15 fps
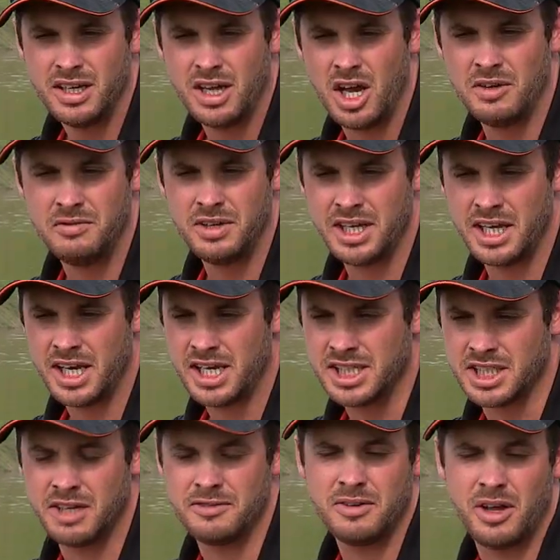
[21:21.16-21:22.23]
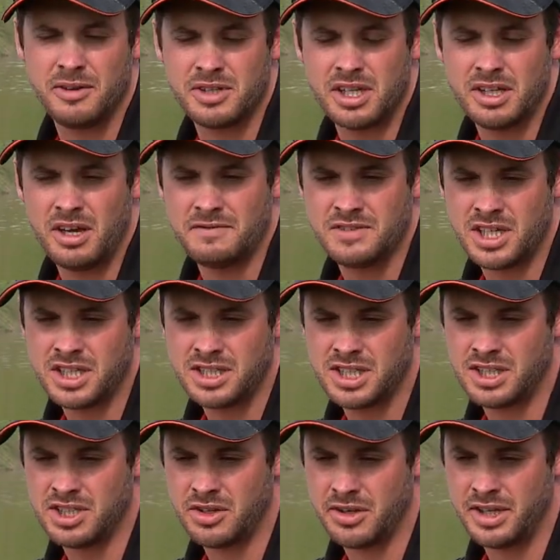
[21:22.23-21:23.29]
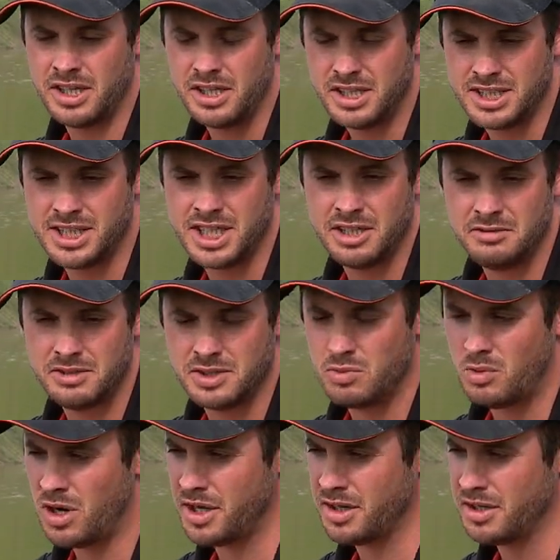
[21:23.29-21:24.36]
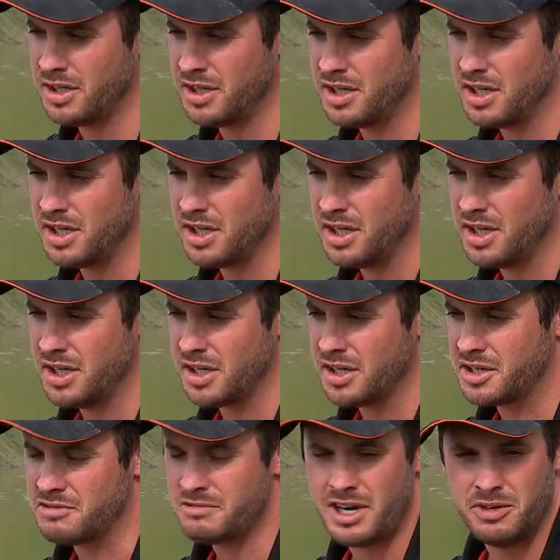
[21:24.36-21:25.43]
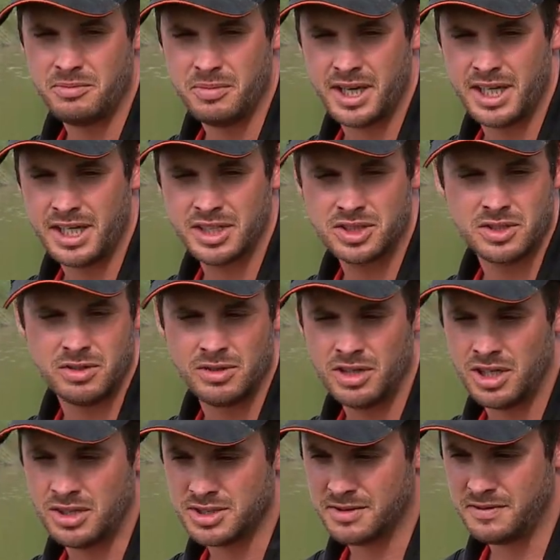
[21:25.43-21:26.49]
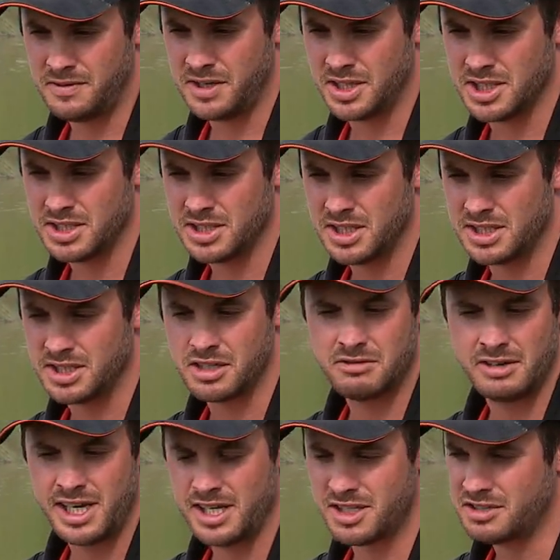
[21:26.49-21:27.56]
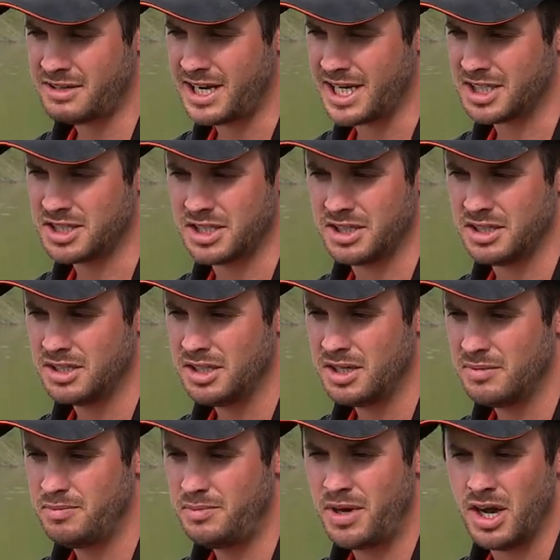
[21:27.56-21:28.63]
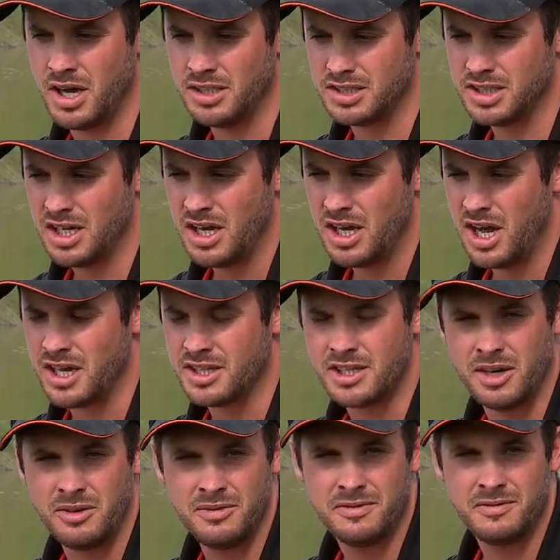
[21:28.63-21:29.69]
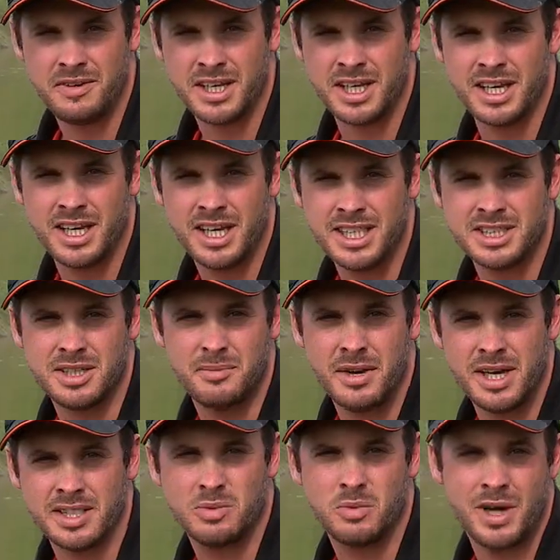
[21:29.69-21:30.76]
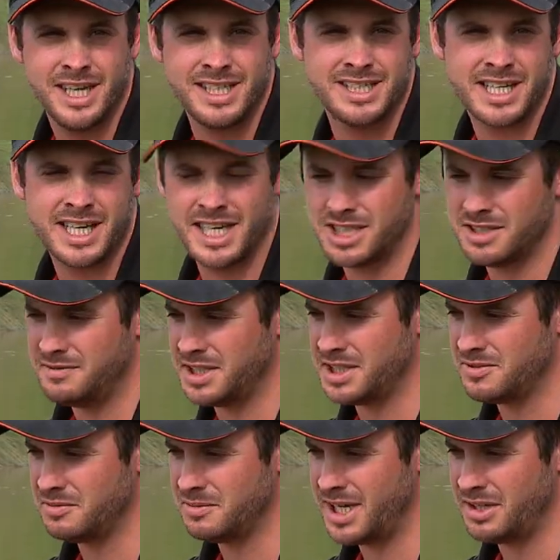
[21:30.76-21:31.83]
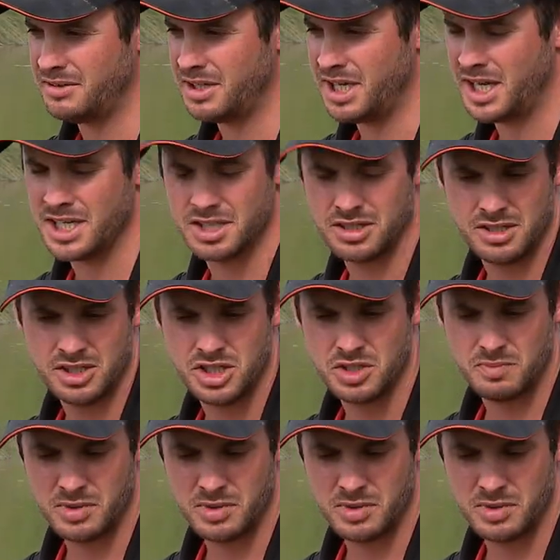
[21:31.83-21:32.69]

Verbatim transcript: over the years, and I've, I've, I've touched this on series one, ground bait has caught lots of fish. It's a great attractor, but I don't think it's the best way to catch fish from down the edge, just